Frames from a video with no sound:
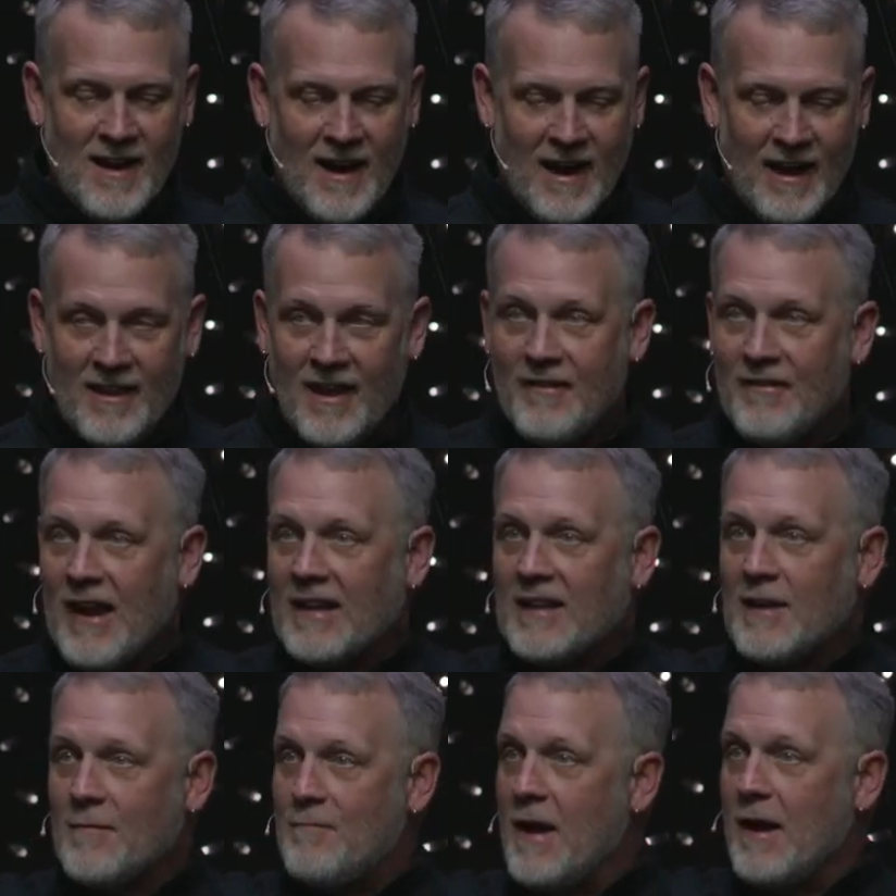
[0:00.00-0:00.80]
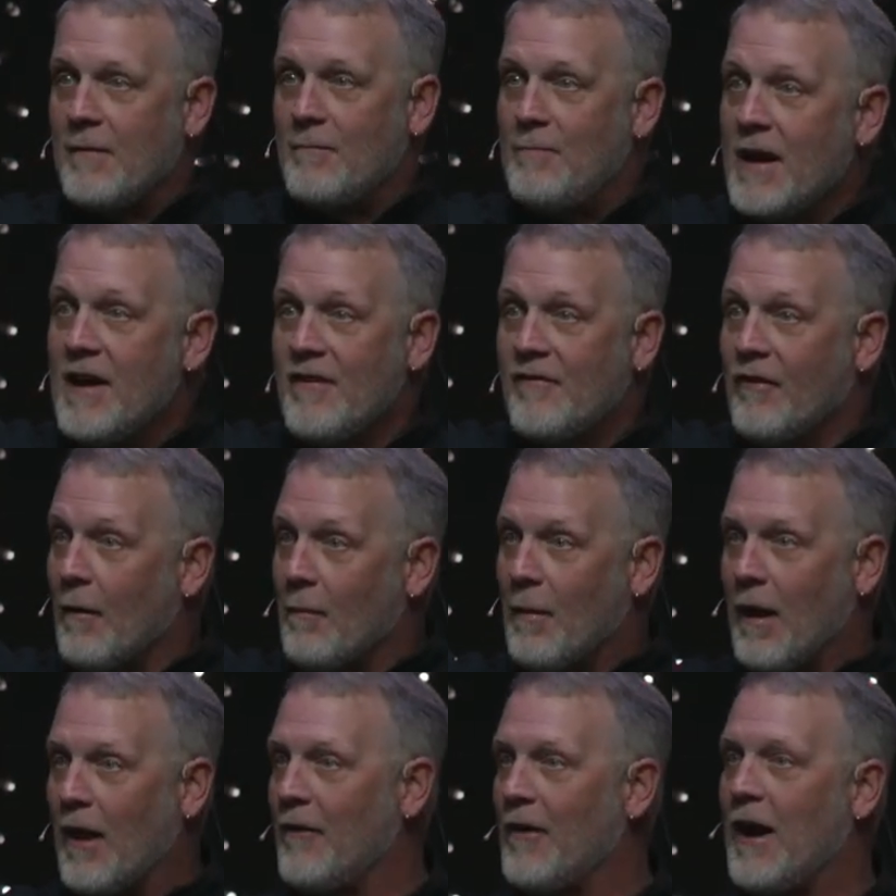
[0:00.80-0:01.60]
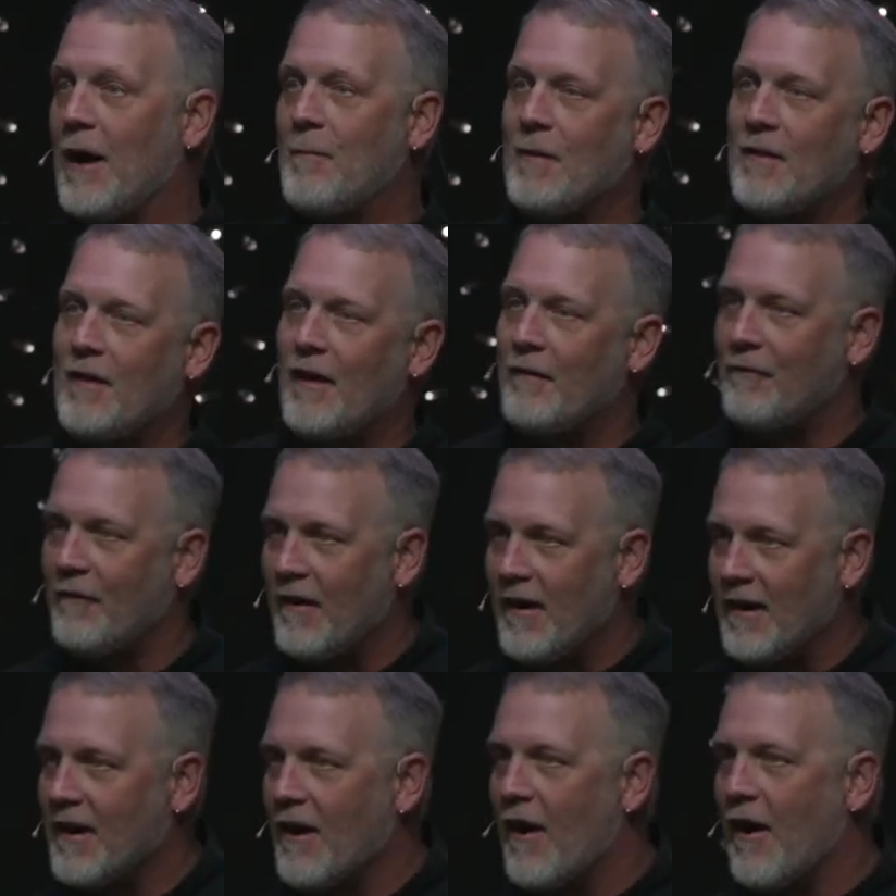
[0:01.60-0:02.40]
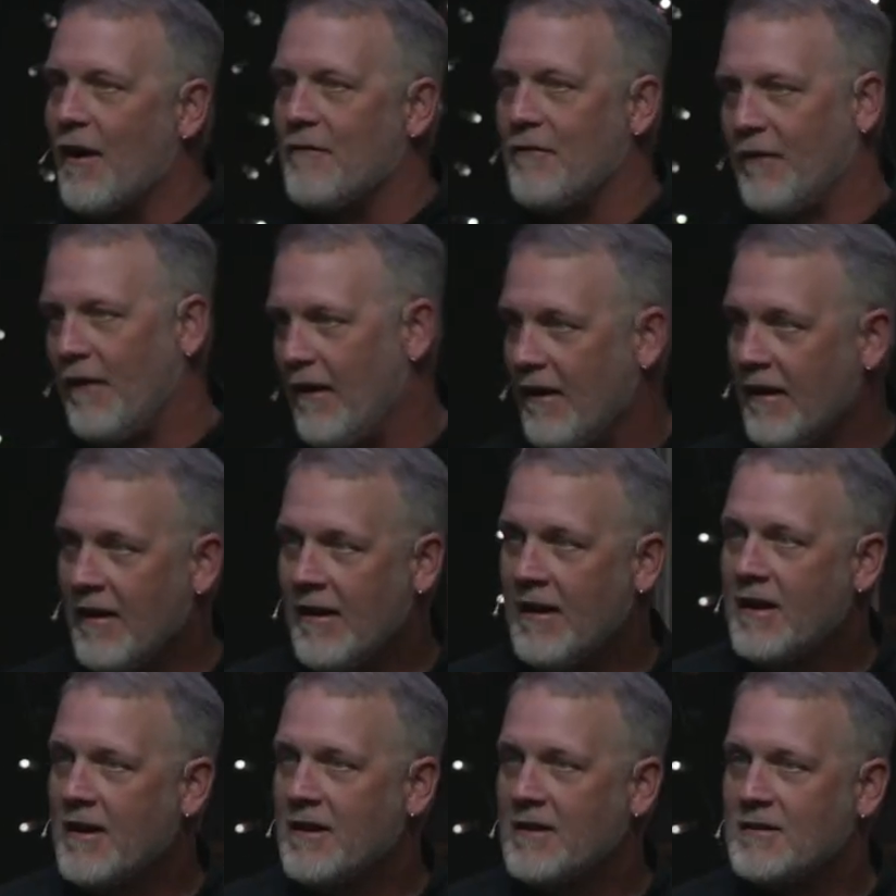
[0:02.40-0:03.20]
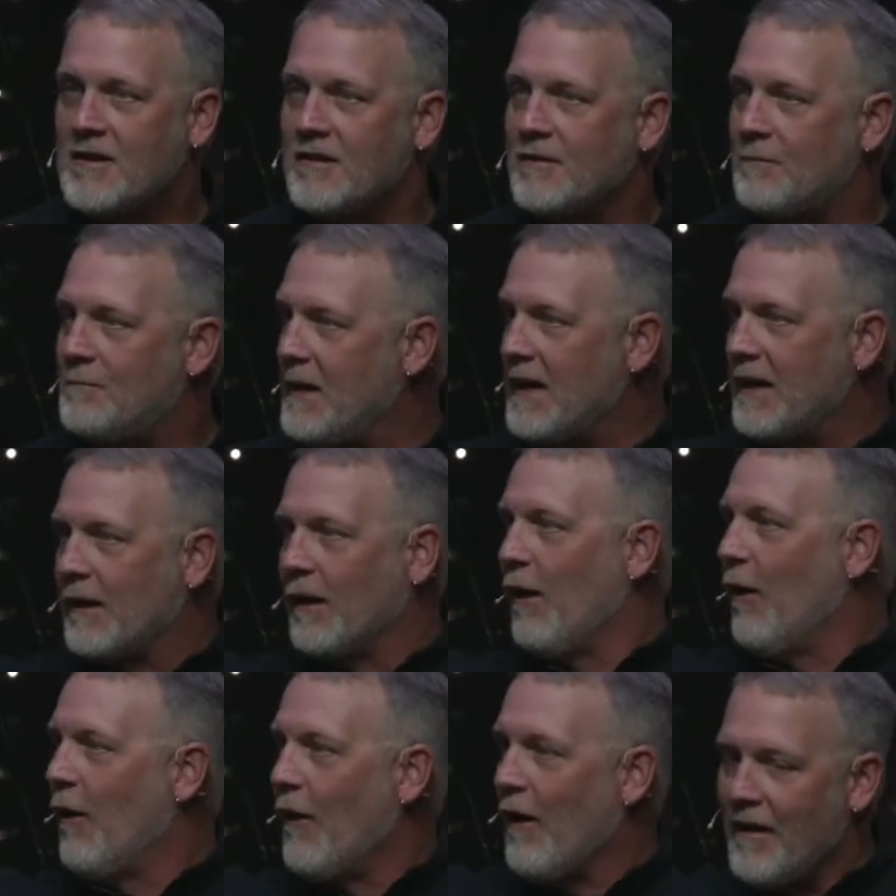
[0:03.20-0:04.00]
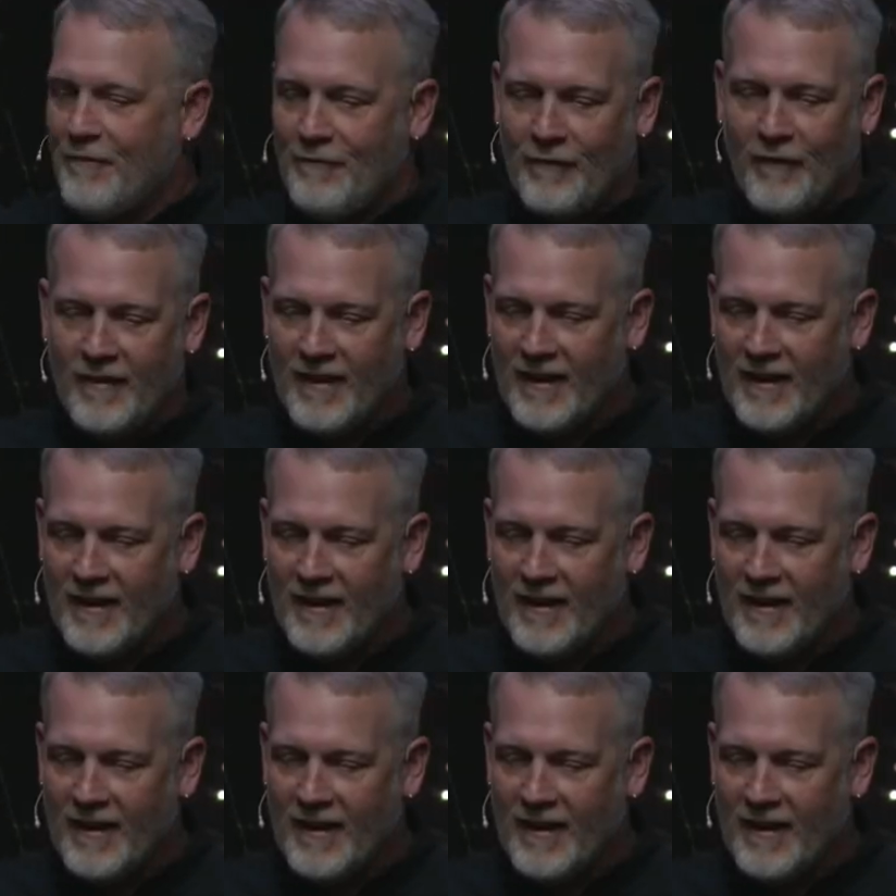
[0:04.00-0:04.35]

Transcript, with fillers: And they've got the big beaver blown up in their front yard for just be glory for the